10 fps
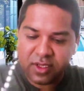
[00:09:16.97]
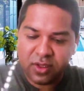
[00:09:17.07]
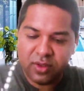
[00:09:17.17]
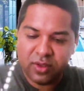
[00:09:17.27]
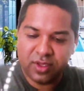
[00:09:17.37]

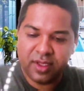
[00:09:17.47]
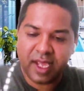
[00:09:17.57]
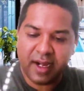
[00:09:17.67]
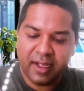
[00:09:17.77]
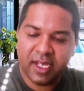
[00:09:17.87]
So, so
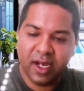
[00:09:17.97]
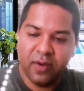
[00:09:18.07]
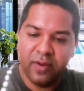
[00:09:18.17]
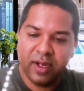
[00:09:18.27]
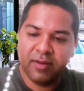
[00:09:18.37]
that is
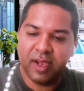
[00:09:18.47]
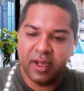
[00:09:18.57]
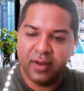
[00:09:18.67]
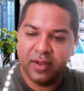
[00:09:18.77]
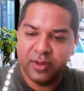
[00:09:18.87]
how we are
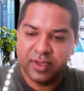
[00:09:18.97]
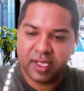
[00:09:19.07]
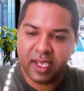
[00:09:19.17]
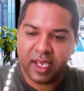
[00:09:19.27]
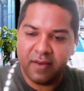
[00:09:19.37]
trying to
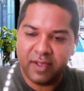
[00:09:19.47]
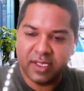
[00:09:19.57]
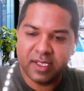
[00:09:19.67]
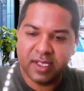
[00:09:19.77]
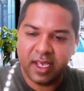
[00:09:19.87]
use AI,
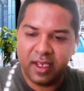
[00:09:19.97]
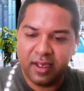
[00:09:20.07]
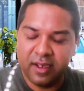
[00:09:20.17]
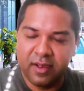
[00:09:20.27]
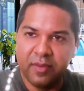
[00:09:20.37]
which is like,
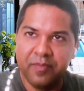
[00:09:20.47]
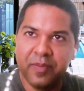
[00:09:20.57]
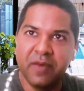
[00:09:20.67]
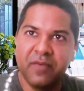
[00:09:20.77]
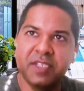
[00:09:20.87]

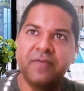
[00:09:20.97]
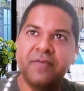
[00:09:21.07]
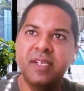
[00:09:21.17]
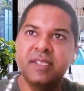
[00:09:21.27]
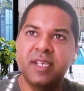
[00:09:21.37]
which
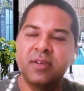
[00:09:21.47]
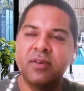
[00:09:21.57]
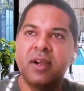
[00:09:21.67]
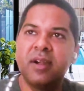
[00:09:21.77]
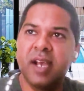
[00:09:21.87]
fits
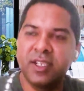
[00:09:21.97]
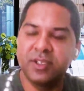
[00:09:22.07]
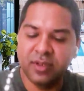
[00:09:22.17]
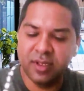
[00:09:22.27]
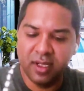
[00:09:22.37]
into our
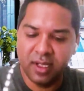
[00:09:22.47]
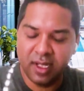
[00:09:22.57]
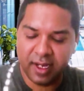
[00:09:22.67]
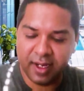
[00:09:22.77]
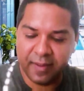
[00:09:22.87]
natural
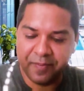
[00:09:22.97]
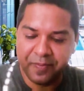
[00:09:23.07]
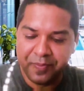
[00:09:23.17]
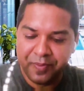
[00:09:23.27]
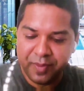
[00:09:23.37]
um,
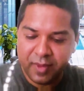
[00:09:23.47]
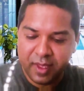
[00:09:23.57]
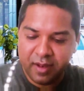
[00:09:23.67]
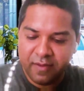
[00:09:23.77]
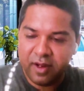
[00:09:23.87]

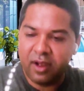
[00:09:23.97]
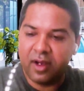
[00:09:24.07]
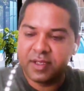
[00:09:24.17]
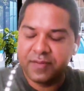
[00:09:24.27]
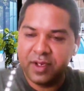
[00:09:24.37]

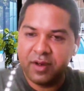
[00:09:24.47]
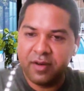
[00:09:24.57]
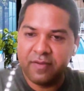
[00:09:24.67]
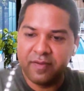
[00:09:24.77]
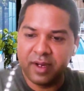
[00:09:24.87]
philosophy
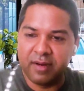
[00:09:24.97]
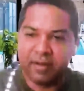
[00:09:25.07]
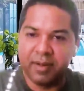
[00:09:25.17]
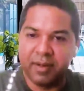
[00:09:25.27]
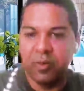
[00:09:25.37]
of uh,
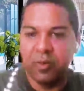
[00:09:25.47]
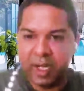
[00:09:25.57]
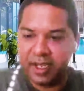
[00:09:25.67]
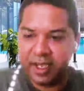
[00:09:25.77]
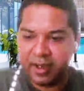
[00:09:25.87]
rapport
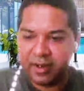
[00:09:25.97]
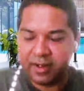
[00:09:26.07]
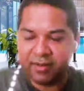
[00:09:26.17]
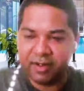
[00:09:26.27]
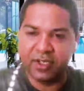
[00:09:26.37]
building
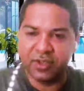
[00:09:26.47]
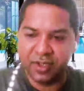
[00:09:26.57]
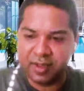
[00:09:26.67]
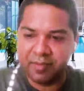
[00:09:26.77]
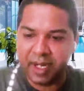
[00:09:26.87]
or
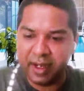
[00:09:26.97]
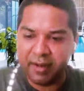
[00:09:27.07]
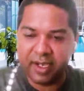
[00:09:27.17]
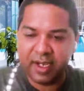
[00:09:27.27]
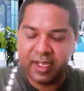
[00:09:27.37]
relationship building,
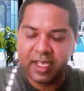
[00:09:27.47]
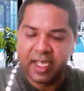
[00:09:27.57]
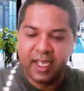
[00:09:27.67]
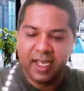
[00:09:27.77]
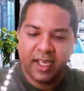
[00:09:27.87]
right?
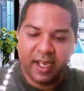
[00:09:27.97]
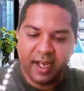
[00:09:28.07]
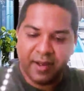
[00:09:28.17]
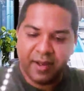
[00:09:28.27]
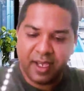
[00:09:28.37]
Mm-hmm.
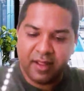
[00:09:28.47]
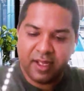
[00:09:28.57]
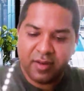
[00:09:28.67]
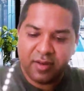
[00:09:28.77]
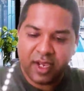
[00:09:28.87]
Uh,
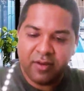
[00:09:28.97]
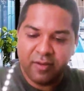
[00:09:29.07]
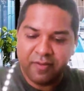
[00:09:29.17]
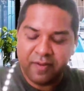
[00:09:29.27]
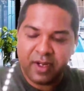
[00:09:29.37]
and then trying
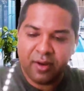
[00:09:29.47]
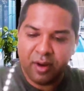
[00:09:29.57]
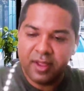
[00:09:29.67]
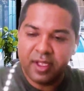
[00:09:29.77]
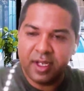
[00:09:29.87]
but in
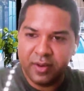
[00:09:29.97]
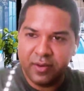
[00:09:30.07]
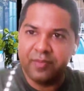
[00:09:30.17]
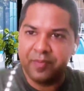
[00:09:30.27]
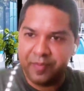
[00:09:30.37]
in that
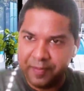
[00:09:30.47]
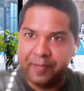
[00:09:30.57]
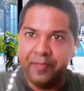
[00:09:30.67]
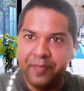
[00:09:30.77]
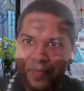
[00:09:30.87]
new...
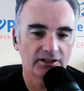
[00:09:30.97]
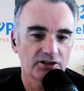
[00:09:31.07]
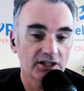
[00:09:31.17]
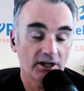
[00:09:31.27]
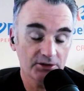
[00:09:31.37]
Mm-hmm. Yeah,
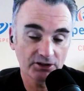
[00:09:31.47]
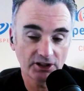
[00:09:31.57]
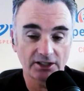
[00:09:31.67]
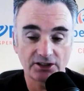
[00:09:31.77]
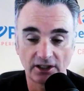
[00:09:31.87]
just I was going
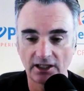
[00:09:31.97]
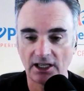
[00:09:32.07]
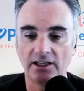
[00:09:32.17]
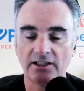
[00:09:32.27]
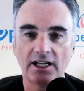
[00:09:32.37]
to ask you,
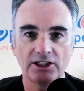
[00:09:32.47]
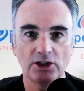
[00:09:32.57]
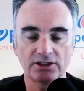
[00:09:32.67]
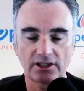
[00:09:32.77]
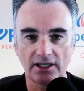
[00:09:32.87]
and in that
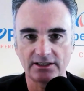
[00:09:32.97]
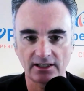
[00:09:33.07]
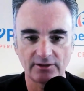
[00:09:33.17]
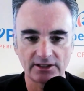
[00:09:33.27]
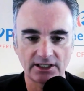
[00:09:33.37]
use case,
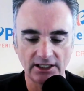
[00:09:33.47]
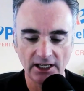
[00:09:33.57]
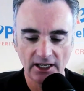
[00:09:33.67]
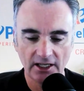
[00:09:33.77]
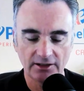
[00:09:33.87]
obviously
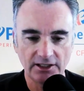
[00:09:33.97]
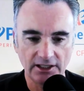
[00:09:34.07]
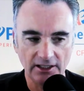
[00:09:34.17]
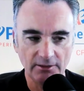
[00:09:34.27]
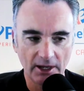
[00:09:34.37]

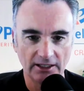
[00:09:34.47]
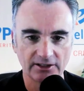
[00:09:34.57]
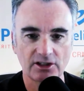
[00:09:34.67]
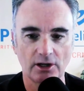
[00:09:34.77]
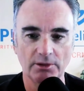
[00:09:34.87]
the email
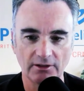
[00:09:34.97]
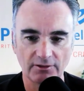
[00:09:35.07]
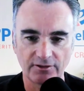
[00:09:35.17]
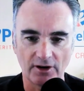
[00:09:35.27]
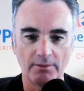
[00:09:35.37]
is coming
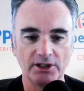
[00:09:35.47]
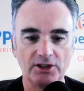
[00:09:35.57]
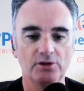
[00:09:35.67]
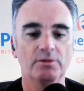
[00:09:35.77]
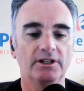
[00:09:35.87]
from a
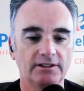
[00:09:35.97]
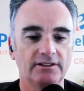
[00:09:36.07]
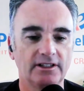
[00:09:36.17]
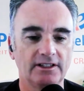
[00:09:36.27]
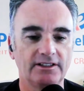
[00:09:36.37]
human
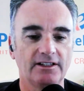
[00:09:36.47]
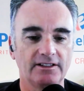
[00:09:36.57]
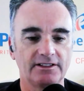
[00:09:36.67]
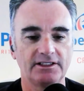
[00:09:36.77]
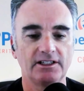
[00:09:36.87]
at the end
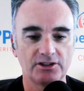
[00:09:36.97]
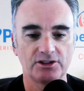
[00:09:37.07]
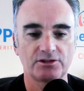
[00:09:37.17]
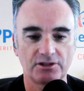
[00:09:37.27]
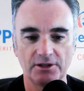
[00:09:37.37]
of the day because yeah.
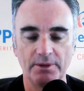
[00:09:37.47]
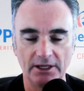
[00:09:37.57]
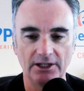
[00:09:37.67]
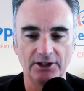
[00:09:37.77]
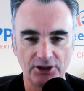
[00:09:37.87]
you're trying to
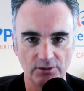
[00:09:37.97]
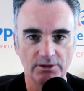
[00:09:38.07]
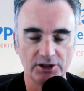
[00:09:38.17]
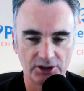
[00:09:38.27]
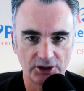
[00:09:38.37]
build a
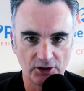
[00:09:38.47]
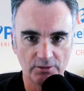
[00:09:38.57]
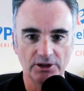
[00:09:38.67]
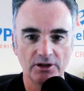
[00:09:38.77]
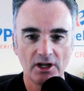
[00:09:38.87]
human to
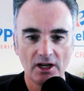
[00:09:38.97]
human